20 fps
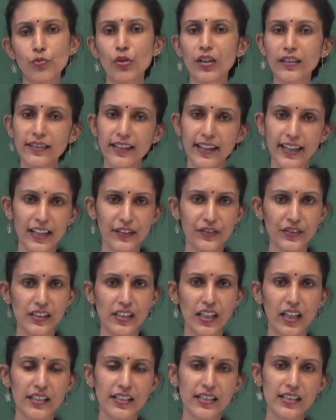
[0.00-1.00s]
what they have
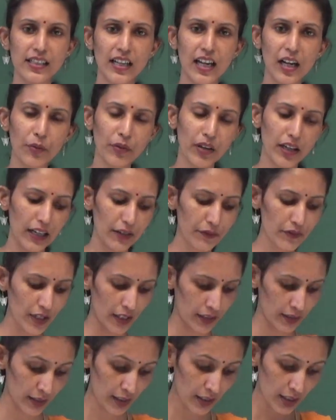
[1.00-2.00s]
started, how they have
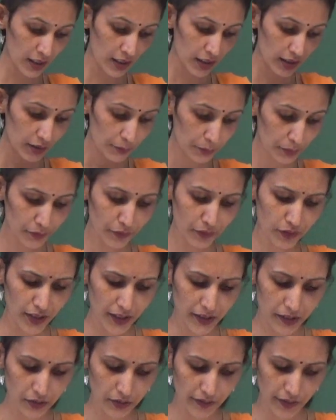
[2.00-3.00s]
done. Now before
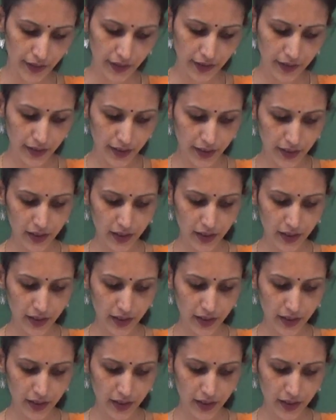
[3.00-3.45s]
I go there,